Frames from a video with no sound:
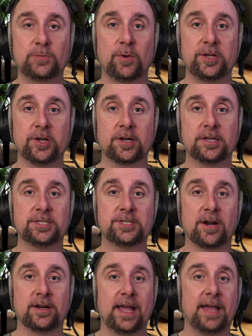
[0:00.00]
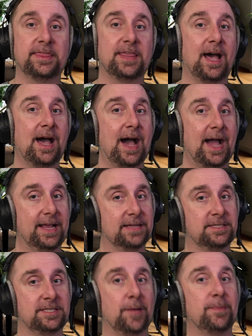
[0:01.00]
one, you're going to start at the
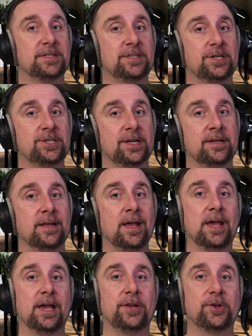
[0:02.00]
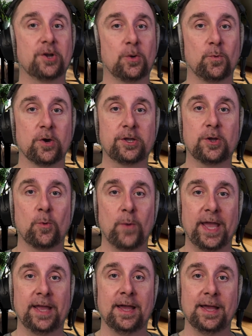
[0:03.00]
highest C position, and you're going to work your
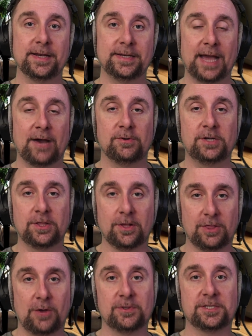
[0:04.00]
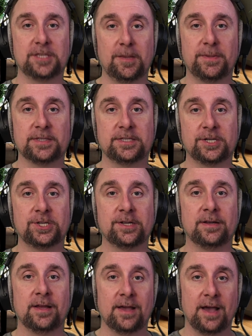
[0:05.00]
way down to the lowest C
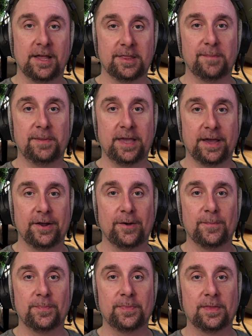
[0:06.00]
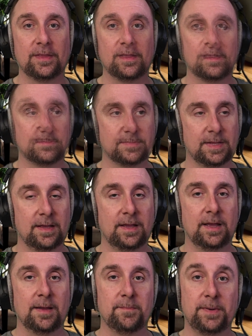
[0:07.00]
position on the piano.
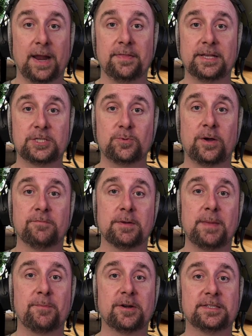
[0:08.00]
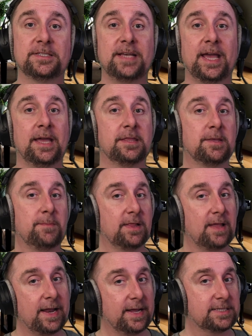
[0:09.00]
But on this one, remember to say the
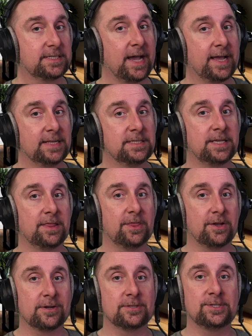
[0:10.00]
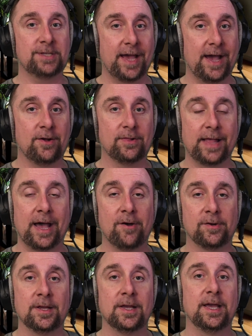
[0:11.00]
melodic seconds and thirds out
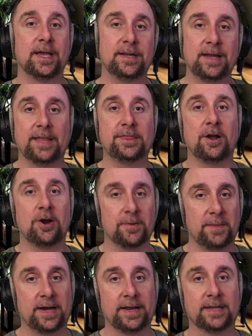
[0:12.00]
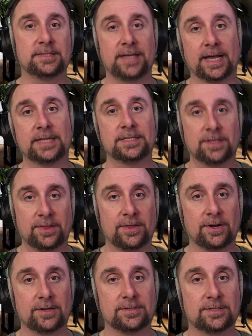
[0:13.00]
loud and not the harmonic seconds and
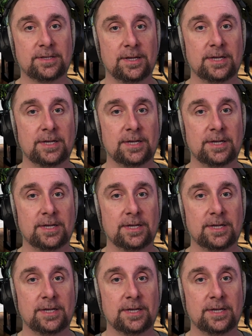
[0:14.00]
thirds.